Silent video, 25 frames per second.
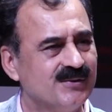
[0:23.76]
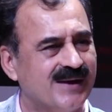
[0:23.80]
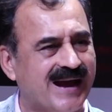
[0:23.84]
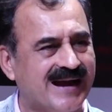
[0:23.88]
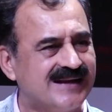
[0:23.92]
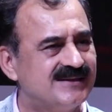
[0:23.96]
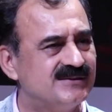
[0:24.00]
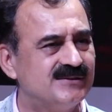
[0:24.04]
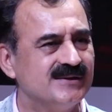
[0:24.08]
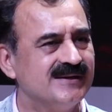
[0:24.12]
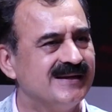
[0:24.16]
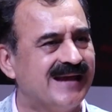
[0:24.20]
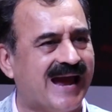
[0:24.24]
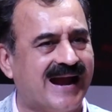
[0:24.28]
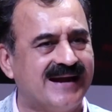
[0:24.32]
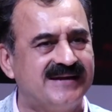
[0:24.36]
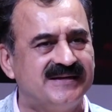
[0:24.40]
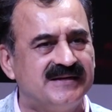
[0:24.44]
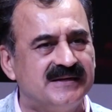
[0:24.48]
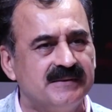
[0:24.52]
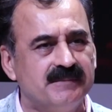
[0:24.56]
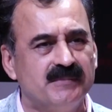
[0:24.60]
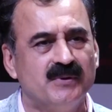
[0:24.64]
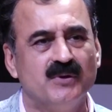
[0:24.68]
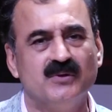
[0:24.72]
How do you
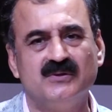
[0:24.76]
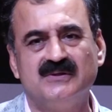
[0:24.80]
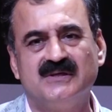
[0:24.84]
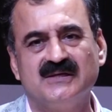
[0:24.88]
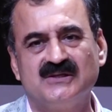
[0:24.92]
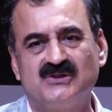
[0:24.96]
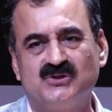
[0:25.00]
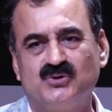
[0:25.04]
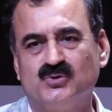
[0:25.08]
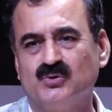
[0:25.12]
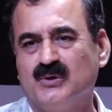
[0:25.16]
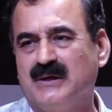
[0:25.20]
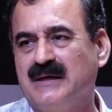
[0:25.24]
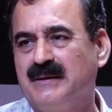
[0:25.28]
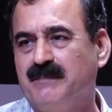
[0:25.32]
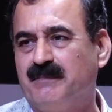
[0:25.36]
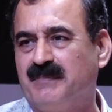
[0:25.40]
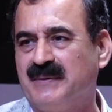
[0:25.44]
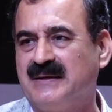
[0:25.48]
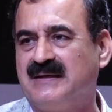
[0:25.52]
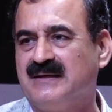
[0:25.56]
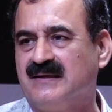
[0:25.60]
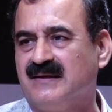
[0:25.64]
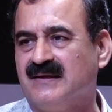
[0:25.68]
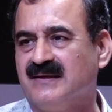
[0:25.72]
actually attribute
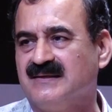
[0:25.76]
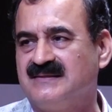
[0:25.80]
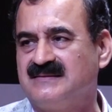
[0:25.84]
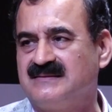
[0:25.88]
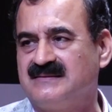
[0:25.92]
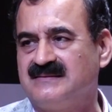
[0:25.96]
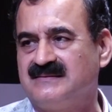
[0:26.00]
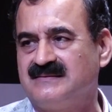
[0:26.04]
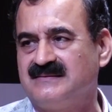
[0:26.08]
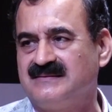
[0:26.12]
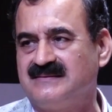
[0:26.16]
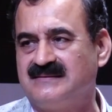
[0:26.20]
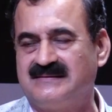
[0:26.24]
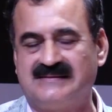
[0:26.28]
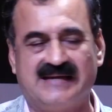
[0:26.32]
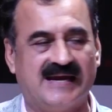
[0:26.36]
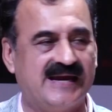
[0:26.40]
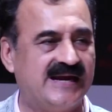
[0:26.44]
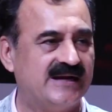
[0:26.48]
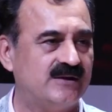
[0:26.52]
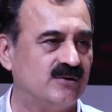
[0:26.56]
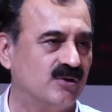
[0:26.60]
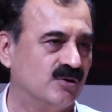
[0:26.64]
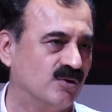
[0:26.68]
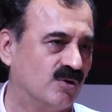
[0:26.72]
this to any particular
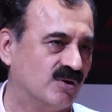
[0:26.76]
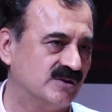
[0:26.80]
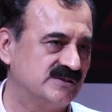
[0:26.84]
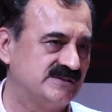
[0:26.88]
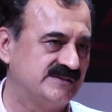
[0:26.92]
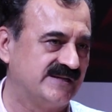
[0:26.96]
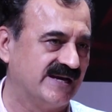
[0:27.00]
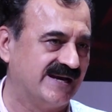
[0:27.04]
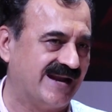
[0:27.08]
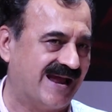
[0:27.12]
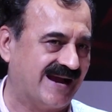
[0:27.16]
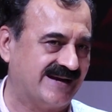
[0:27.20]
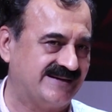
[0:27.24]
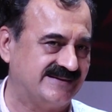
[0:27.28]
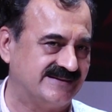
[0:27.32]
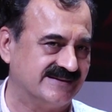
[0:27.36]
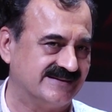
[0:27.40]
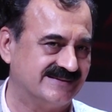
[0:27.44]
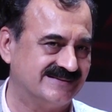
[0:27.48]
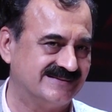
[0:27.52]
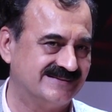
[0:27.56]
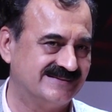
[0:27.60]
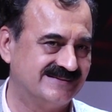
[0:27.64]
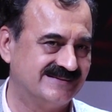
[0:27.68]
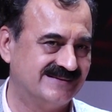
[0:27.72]
state or
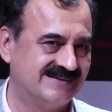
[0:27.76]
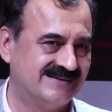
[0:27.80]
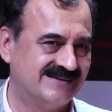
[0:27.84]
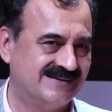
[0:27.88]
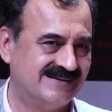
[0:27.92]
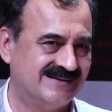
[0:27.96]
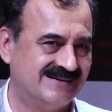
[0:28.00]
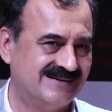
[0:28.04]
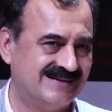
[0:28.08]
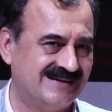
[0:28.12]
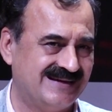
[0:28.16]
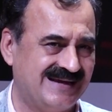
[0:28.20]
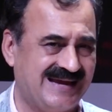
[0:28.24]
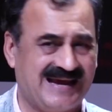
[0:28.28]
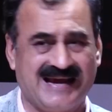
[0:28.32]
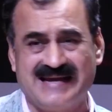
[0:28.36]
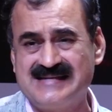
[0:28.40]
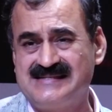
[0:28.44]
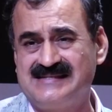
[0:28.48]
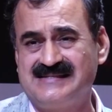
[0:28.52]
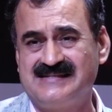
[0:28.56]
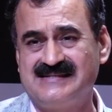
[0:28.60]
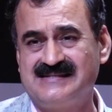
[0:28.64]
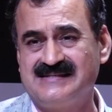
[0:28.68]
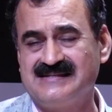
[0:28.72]
non-state actor?
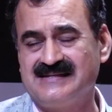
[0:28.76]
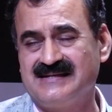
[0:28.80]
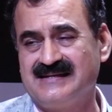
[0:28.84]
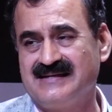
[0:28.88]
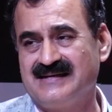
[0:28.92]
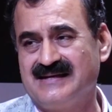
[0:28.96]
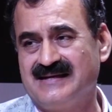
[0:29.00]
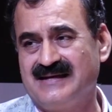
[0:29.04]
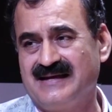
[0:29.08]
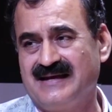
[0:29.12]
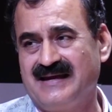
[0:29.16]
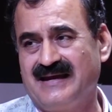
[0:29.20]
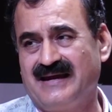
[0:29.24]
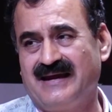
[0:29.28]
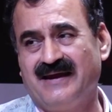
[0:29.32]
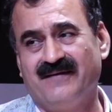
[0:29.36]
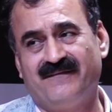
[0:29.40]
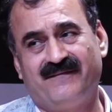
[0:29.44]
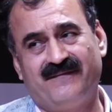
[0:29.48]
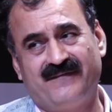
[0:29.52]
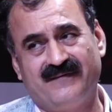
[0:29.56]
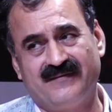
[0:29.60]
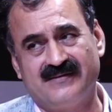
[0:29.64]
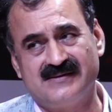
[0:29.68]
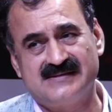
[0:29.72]
If
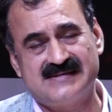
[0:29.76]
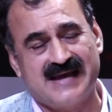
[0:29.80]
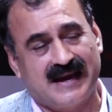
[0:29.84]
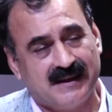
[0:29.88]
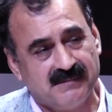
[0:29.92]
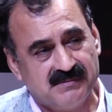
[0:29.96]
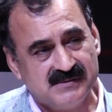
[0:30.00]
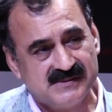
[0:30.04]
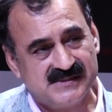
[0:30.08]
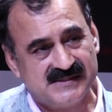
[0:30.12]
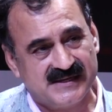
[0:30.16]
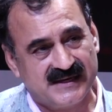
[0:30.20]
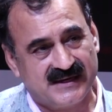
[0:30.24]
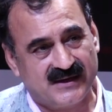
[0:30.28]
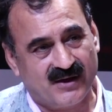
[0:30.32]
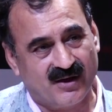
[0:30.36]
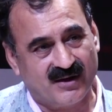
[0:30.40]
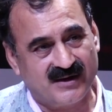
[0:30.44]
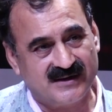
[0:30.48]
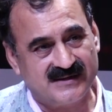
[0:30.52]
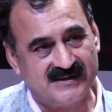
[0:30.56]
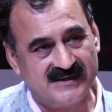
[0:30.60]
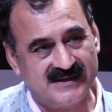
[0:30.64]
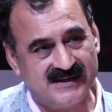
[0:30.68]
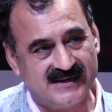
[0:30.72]

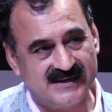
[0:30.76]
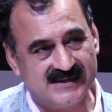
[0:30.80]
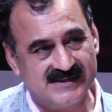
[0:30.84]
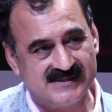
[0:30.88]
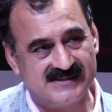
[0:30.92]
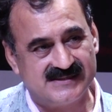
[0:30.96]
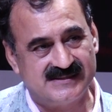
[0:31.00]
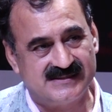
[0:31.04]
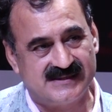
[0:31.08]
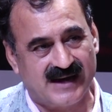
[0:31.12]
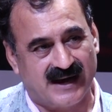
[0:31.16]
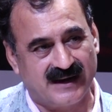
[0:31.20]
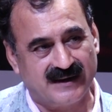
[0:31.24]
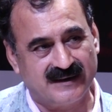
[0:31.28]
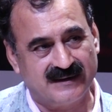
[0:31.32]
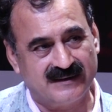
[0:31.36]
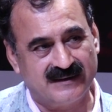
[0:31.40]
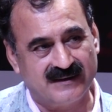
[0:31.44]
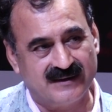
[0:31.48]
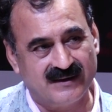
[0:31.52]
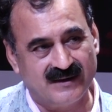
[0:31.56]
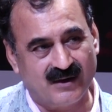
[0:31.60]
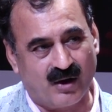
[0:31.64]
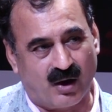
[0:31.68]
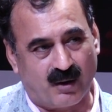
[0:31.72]
cybersecurity
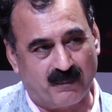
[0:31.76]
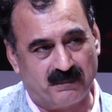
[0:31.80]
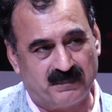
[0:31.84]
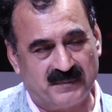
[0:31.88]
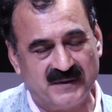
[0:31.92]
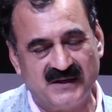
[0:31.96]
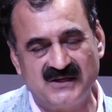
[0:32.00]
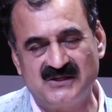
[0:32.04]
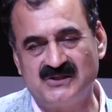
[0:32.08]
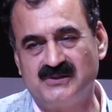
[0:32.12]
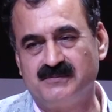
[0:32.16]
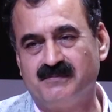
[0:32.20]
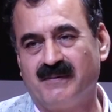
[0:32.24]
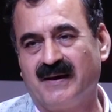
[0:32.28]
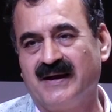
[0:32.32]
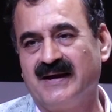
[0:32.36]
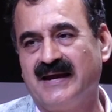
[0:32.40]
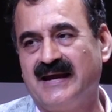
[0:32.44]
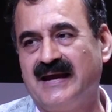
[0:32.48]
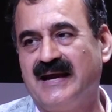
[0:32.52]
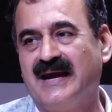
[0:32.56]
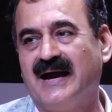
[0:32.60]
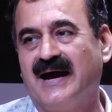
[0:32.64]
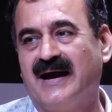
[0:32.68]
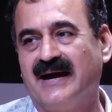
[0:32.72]
is done or
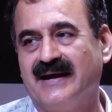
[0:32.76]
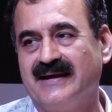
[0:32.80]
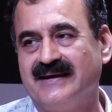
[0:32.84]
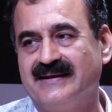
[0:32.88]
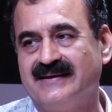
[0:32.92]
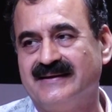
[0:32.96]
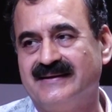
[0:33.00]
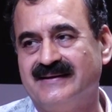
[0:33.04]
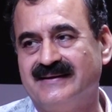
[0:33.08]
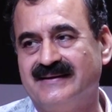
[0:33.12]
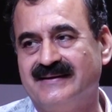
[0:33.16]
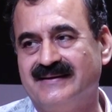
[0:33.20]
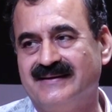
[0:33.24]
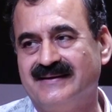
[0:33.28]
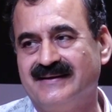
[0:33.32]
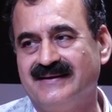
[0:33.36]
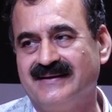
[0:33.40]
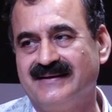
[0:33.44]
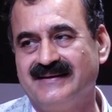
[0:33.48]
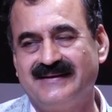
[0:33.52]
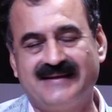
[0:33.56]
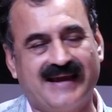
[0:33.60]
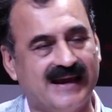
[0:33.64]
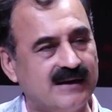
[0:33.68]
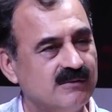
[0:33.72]
breached by AI,
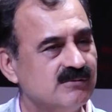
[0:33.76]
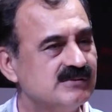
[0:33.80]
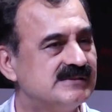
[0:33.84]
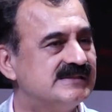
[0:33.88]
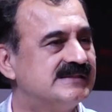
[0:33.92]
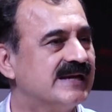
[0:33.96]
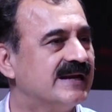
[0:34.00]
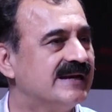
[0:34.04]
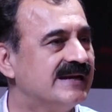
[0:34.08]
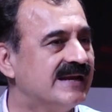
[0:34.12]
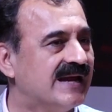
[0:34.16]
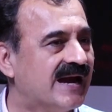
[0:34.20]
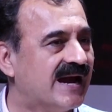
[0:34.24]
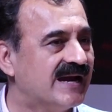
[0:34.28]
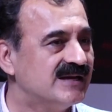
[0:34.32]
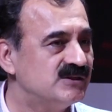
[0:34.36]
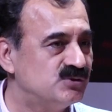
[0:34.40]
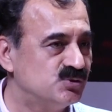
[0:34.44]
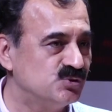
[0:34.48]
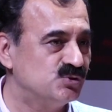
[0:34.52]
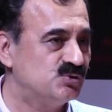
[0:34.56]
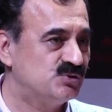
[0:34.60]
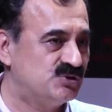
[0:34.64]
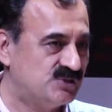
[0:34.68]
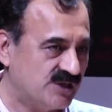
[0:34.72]
can you
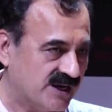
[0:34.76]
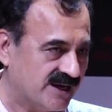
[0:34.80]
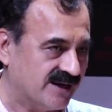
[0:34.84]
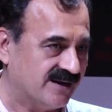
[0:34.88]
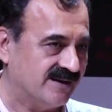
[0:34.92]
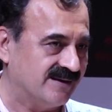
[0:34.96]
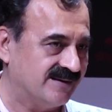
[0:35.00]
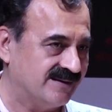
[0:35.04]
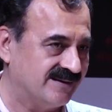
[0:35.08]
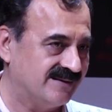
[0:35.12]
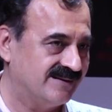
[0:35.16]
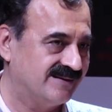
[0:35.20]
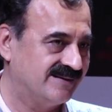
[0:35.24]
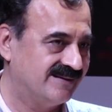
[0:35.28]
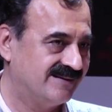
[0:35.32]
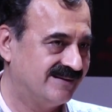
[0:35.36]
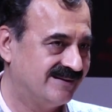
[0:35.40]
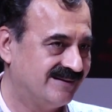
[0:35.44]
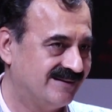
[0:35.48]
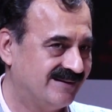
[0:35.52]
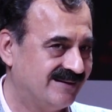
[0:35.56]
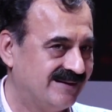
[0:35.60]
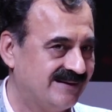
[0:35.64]
send AI to jail?